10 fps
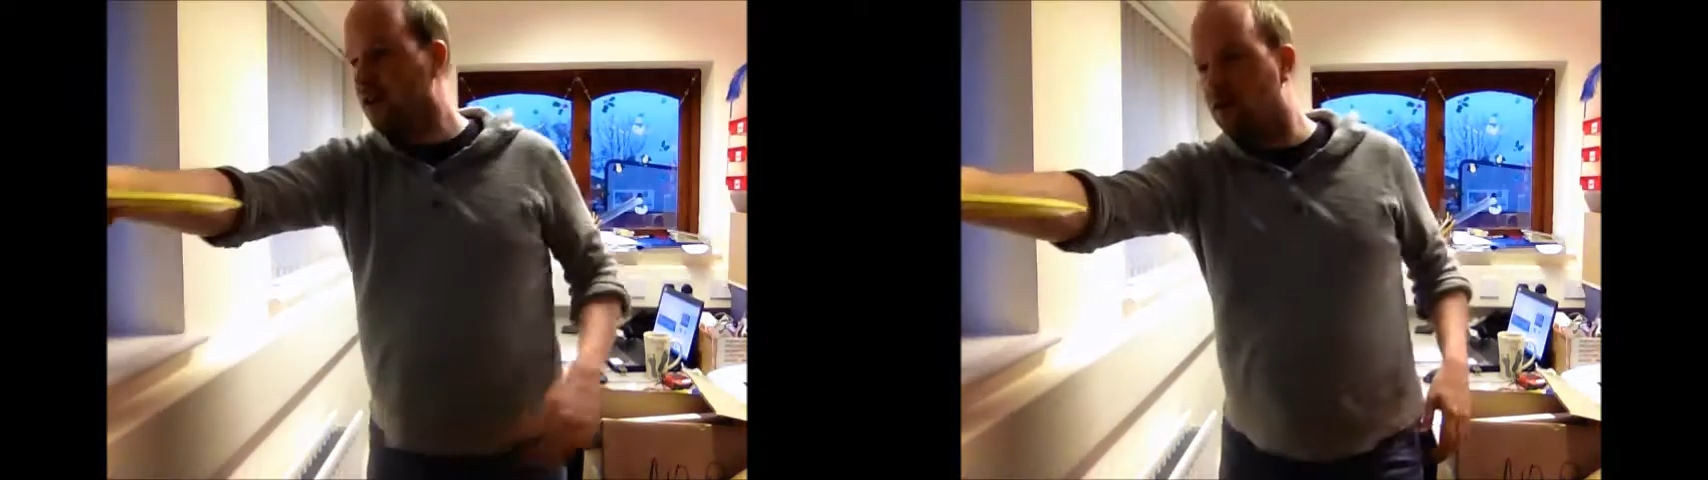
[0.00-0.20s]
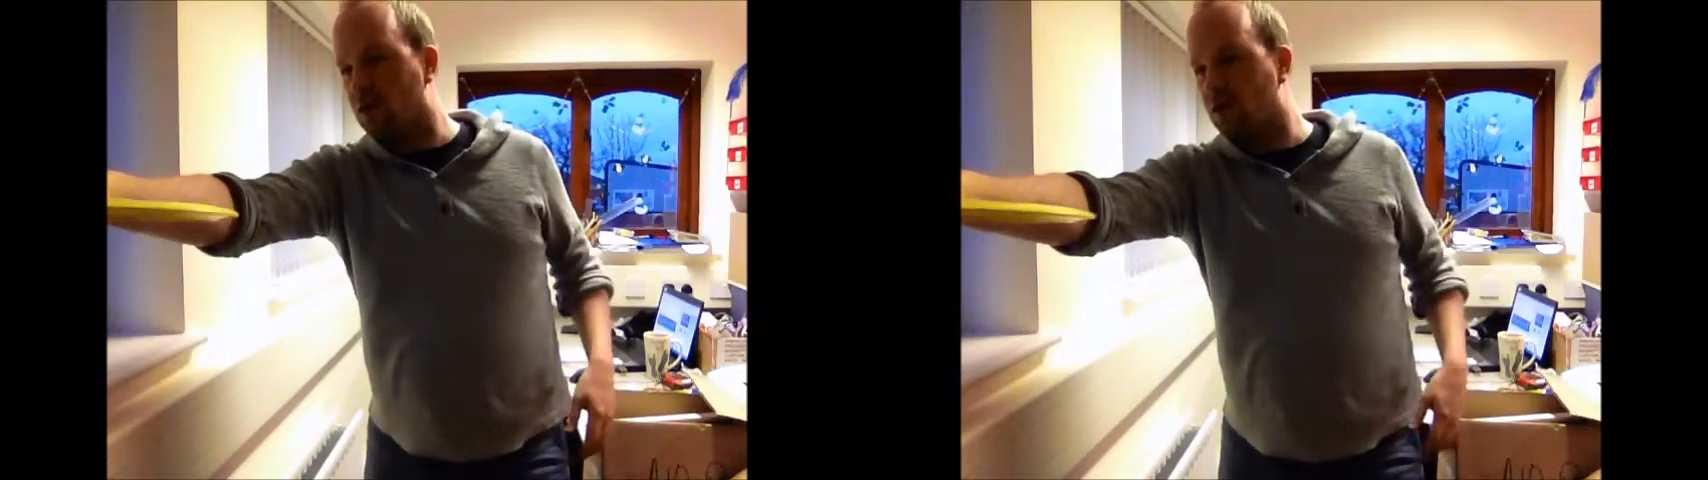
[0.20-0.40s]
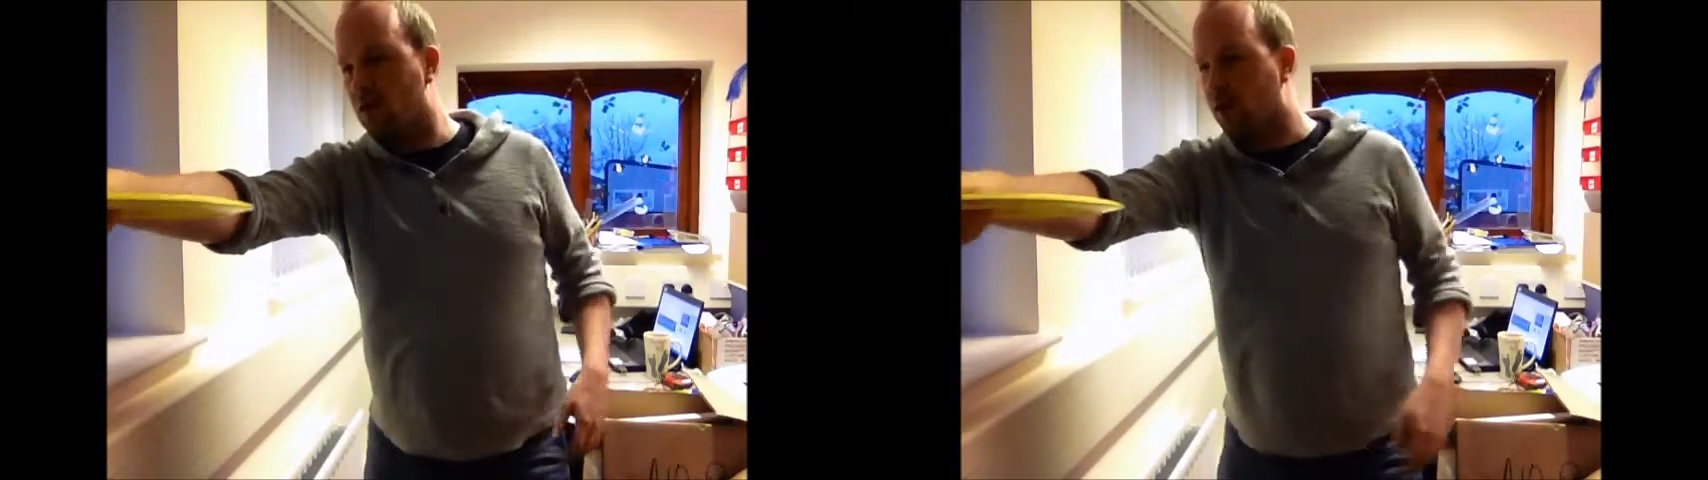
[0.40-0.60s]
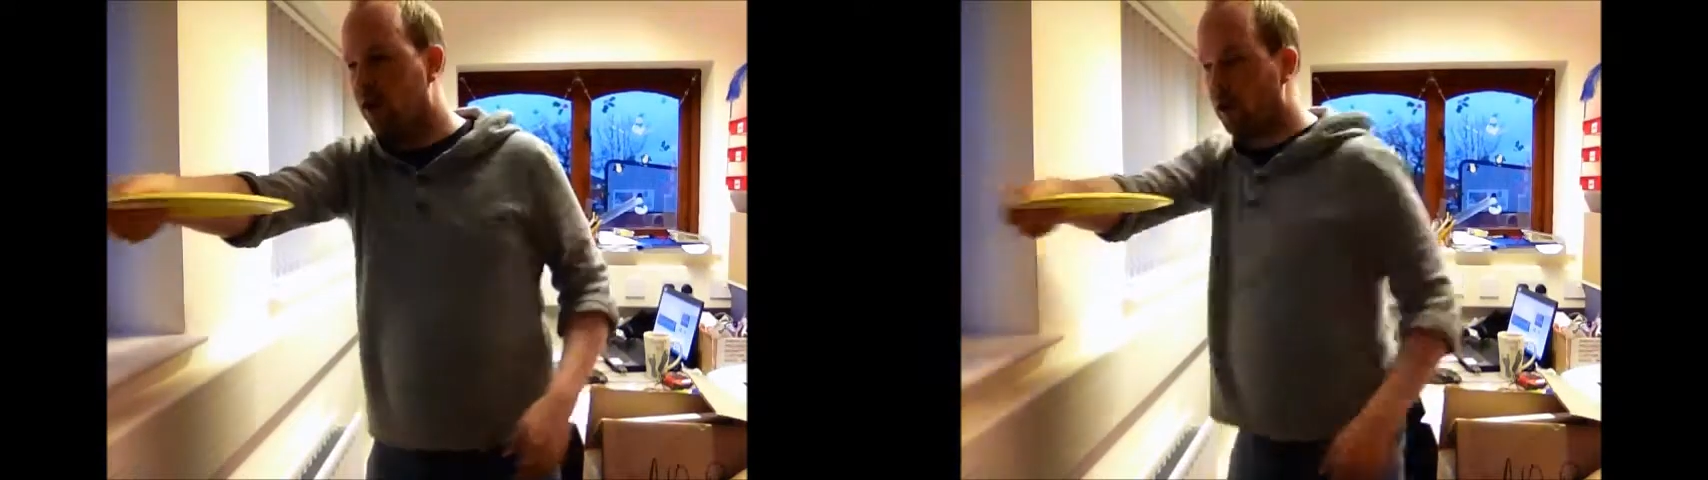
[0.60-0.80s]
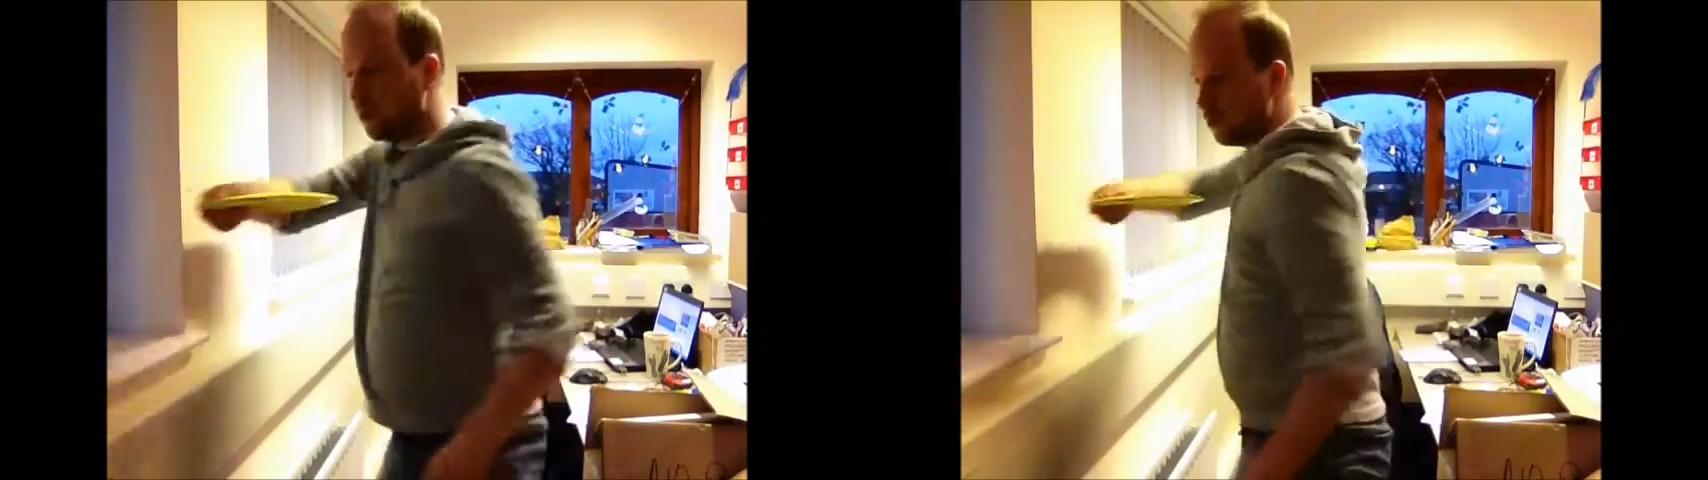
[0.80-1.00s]
all the way along
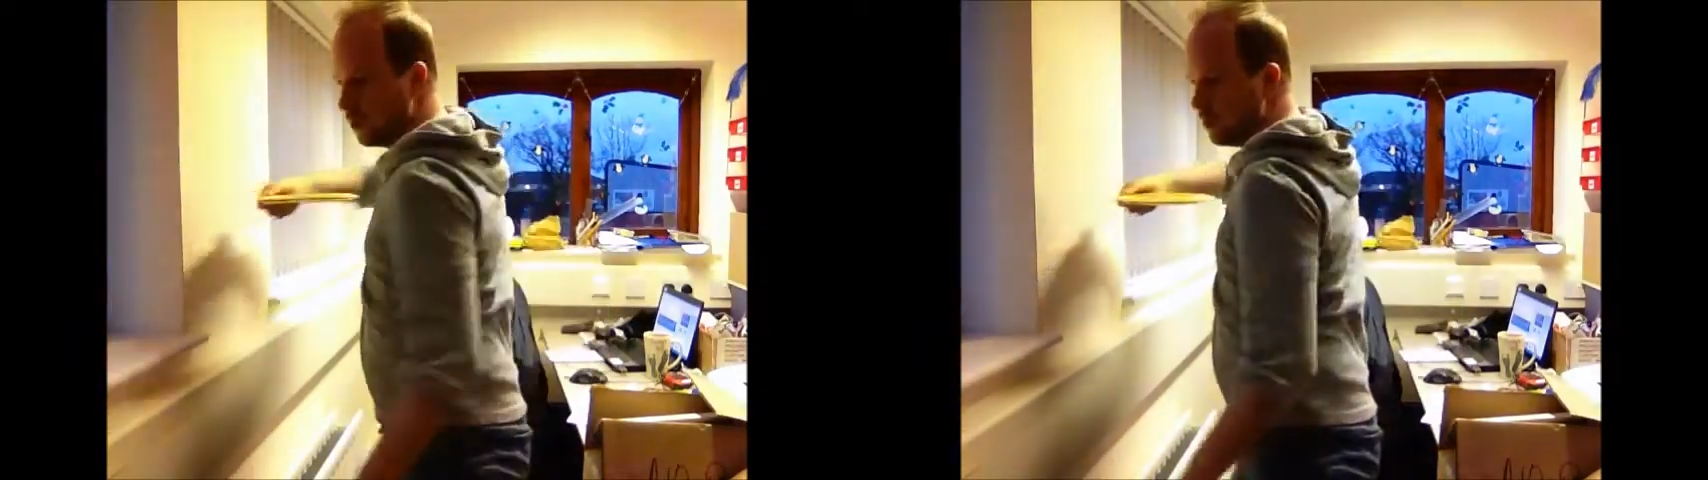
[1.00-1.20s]
the wall.